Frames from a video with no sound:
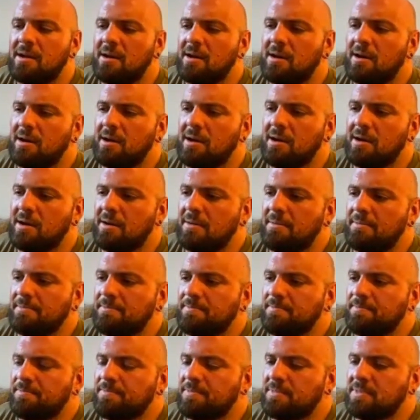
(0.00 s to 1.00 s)
Um,
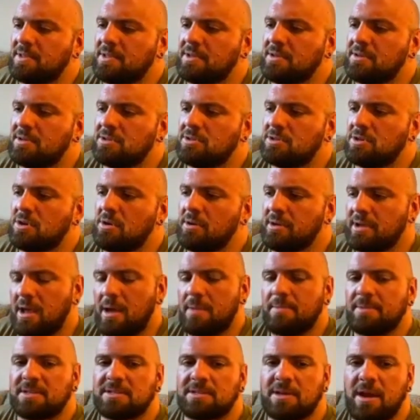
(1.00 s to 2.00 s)
so yeah,
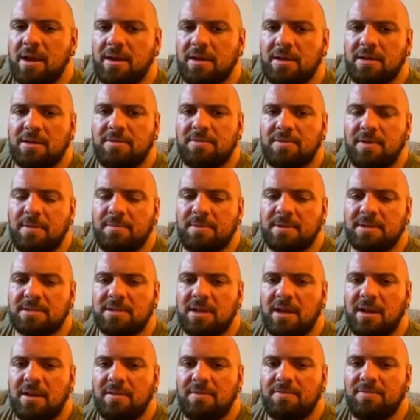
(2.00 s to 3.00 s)
I'm excited. I'm
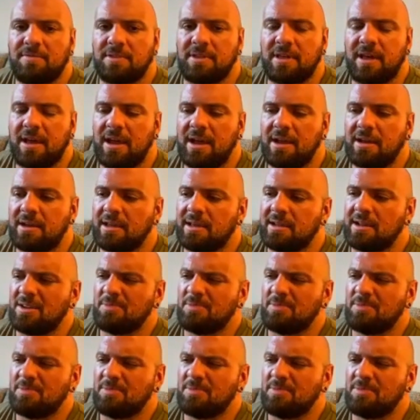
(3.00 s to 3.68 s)
excited for that.